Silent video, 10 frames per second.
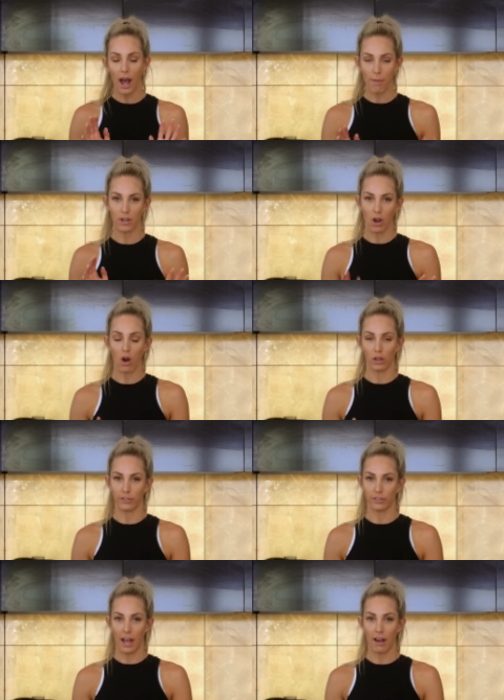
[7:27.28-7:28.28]
up the
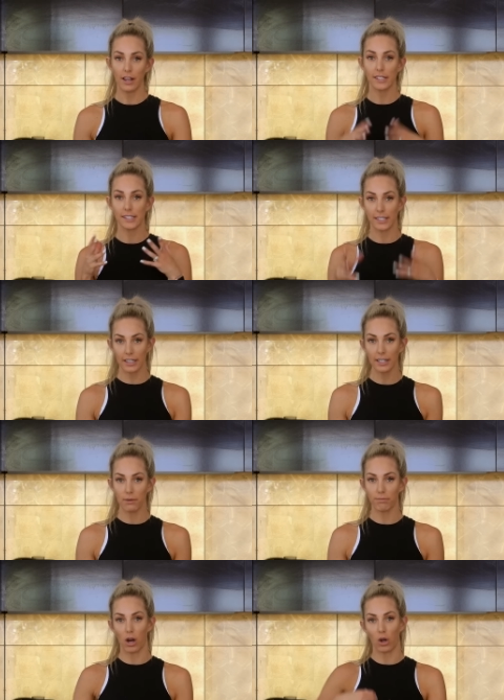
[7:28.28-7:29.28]
cauliflower, sit it in
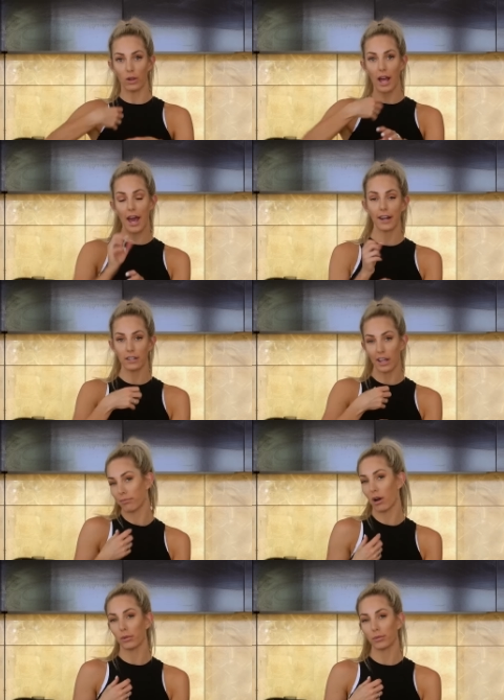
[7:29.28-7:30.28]
a bowl, add like
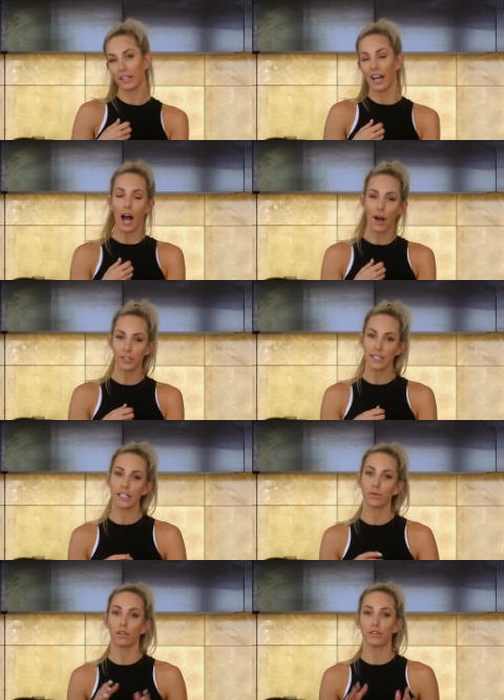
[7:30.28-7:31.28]
probably half a
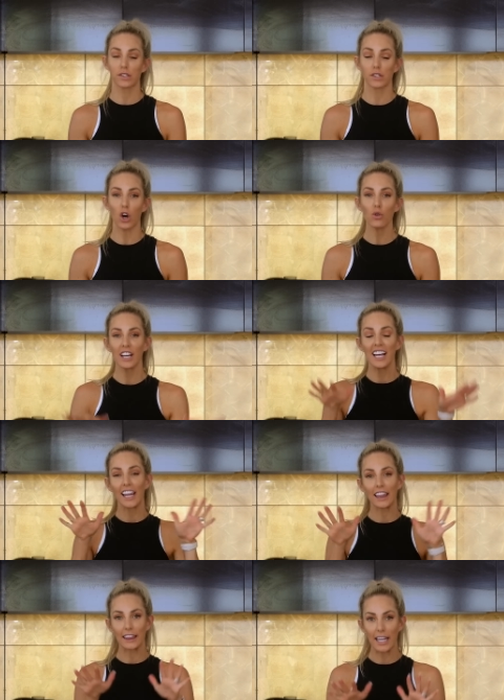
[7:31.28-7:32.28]
teaspoon of salt,
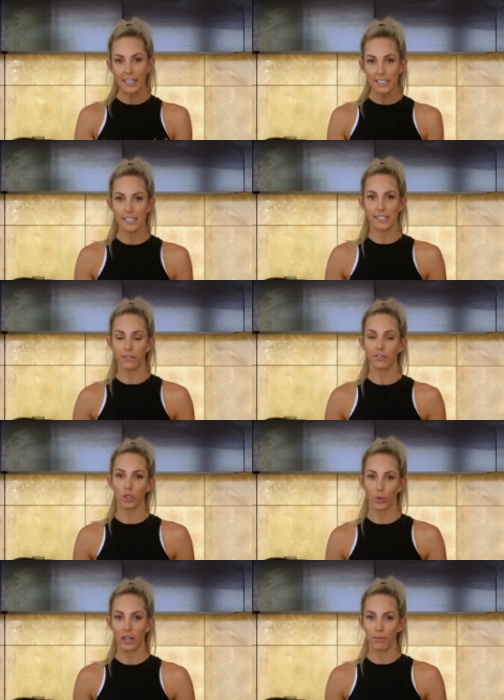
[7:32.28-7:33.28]
let it sit for
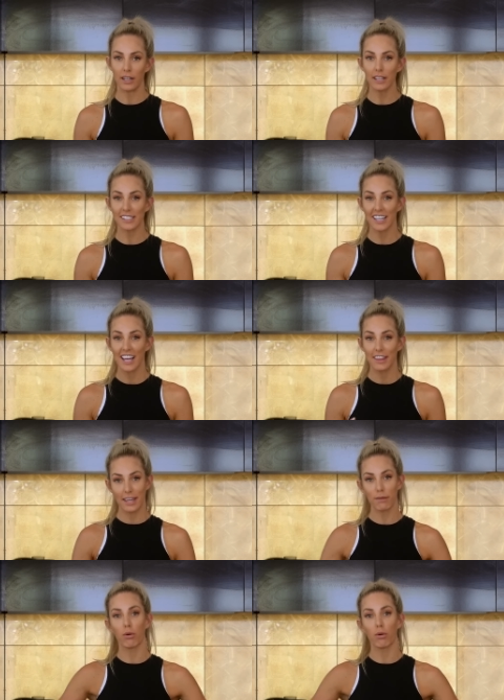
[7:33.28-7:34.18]
20 minutes, then